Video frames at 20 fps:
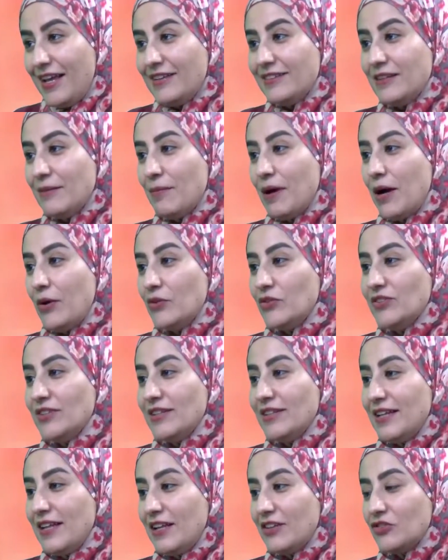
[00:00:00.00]
It's about
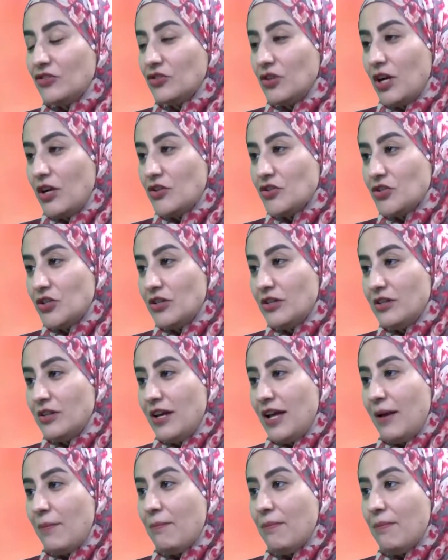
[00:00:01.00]
setting a structure